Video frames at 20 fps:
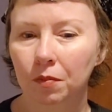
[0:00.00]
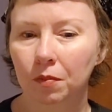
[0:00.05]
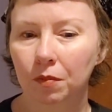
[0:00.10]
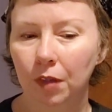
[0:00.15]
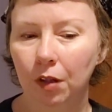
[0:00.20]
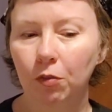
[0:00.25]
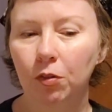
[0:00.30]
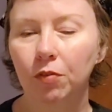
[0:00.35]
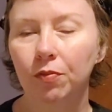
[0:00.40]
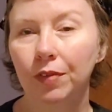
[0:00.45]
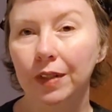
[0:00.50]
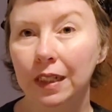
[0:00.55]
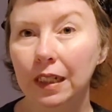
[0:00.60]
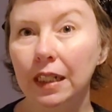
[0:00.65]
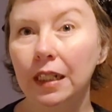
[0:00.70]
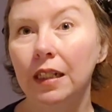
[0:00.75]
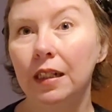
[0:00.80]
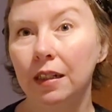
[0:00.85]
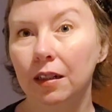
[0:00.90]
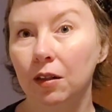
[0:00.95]
they would fit
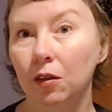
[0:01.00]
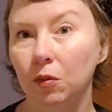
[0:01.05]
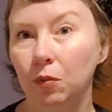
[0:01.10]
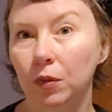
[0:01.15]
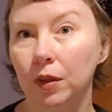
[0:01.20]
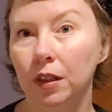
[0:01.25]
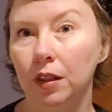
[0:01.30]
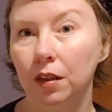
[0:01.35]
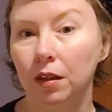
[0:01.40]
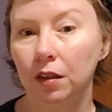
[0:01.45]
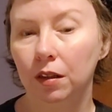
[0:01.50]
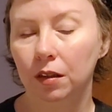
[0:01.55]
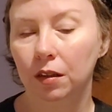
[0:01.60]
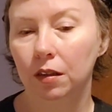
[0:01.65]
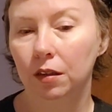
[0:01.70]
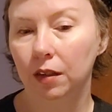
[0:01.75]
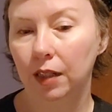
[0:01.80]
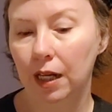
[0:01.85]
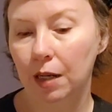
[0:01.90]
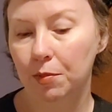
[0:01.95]
in with
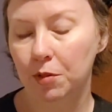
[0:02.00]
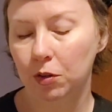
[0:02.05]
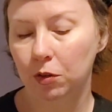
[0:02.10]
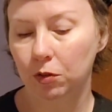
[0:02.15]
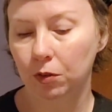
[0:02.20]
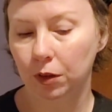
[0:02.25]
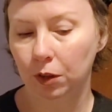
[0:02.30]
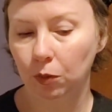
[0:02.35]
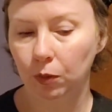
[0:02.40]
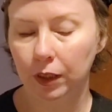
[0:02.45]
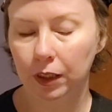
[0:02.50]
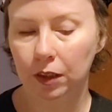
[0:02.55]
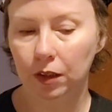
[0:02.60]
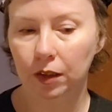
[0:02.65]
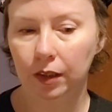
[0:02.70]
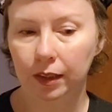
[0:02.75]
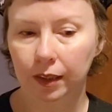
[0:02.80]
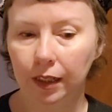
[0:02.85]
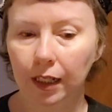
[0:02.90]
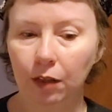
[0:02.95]
the capsule really well,
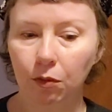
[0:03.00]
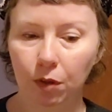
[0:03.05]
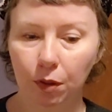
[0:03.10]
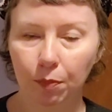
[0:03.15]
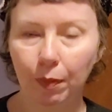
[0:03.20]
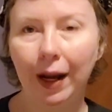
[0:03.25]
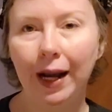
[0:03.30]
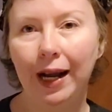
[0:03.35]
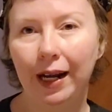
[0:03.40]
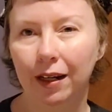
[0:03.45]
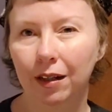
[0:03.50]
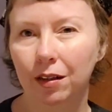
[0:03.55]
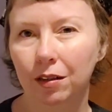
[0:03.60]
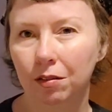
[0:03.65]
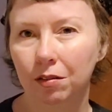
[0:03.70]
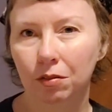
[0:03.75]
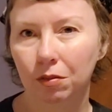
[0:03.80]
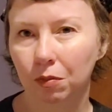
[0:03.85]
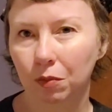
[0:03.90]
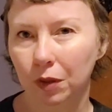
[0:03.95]
and they would pack
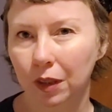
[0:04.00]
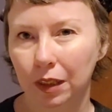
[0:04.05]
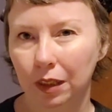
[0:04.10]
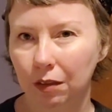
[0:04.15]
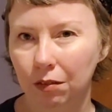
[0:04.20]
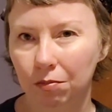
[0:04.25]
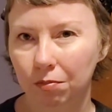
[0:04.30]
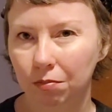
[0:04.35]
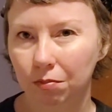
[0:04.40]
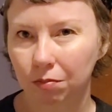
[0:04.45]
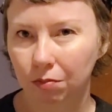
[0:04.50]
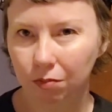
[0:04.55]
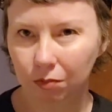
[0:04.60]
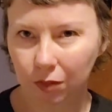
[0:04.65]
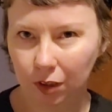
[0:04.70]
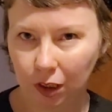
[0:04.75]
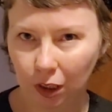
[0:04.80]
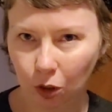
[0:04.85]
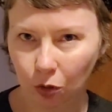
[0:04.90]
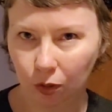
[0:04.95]
really,
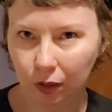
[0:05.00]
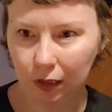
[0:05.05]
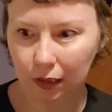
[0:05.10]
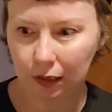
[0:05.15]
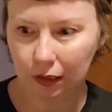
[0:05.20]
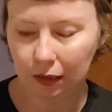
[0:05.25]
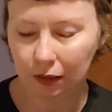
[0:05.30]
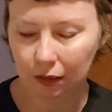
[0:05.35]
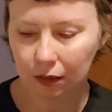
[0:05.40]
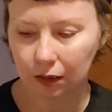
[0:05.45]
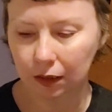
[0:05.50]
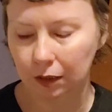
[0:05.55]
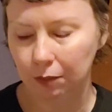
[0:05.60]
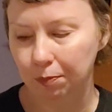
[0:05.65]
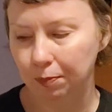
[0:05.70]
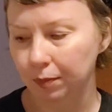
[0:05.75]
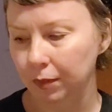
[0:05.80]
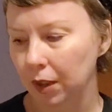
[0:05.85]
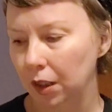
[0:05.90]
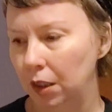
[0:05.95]
you know, condensedly.
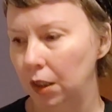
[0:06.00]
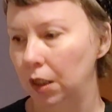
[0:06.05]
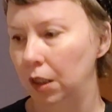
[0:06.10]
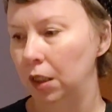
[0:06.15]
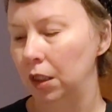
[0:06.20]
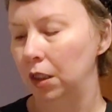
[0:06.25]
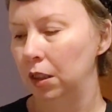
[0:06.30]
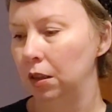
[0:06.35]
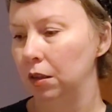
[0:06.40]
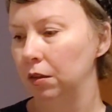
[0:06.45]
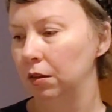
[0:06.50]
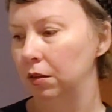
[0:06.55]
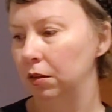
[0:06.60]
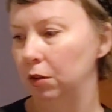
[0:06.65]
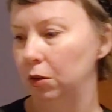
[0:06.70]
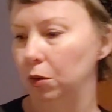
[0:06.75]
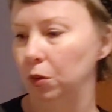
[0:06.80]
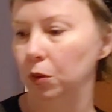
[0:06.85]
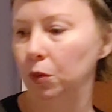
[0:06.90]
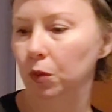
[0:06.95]

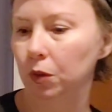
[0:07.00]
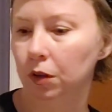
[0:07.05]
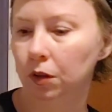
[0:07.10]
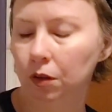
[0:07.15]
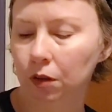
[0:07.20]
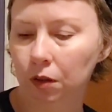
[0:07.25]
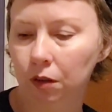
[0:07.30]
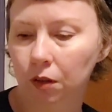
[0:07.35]
So,